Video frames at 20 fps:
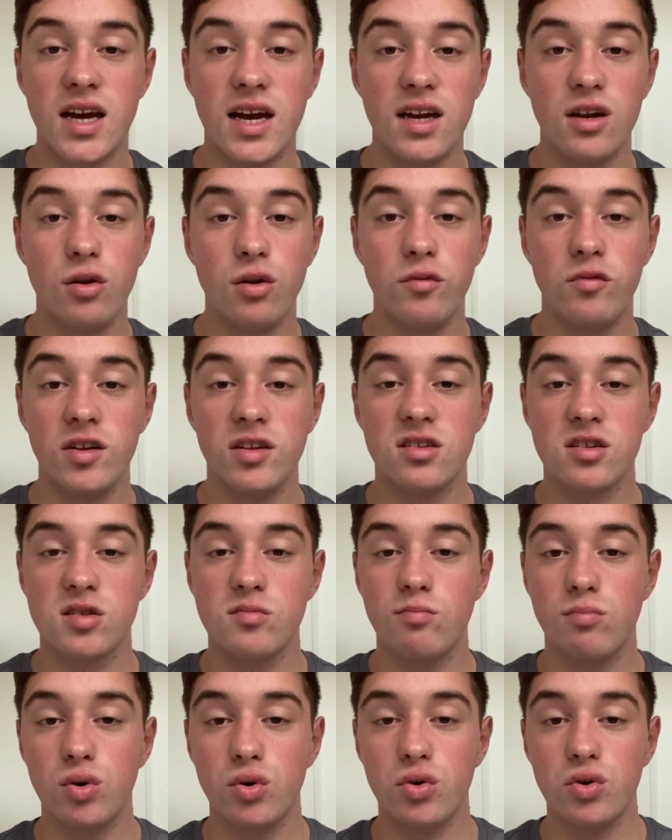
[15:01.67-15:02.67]
and hopefully it
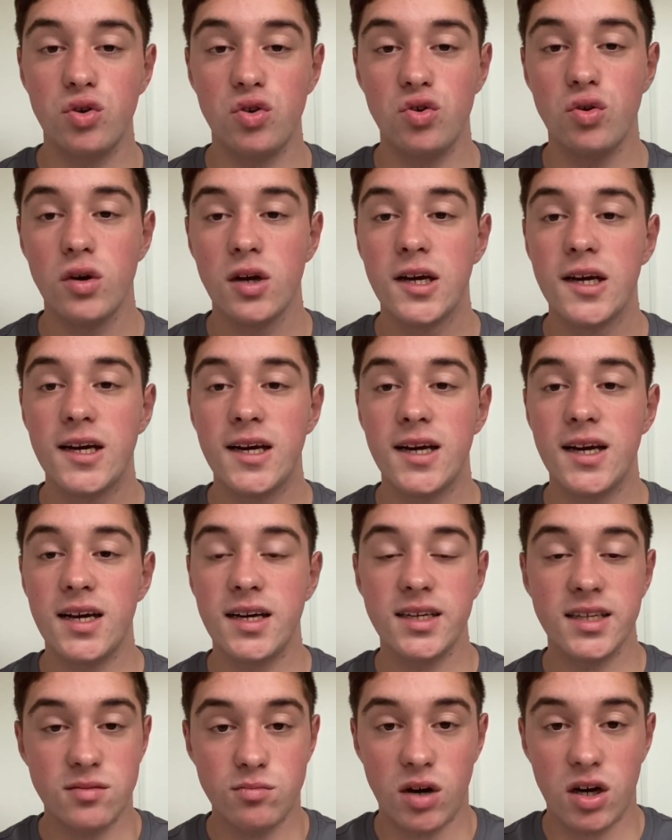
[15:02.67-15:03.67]
doesn't bore you
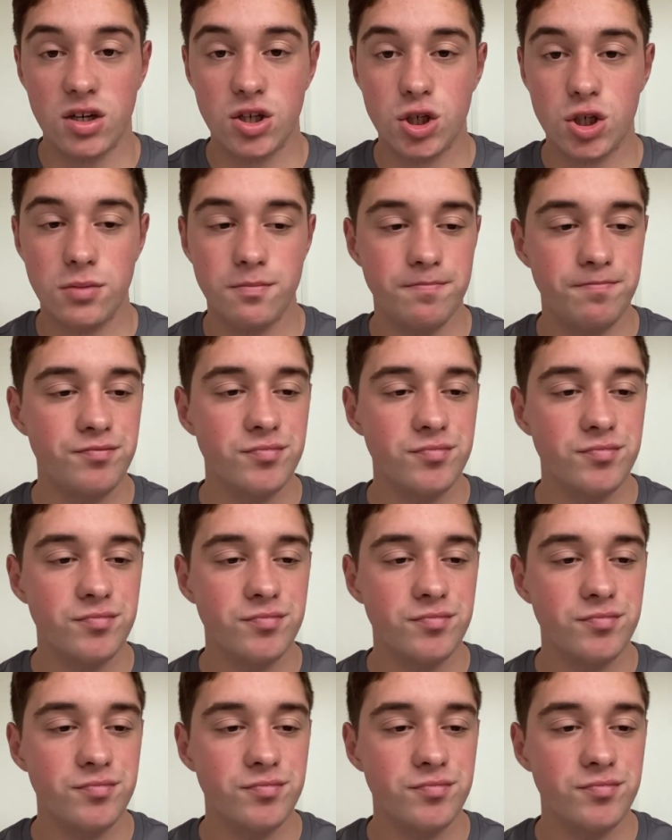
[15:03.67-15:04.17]
as much.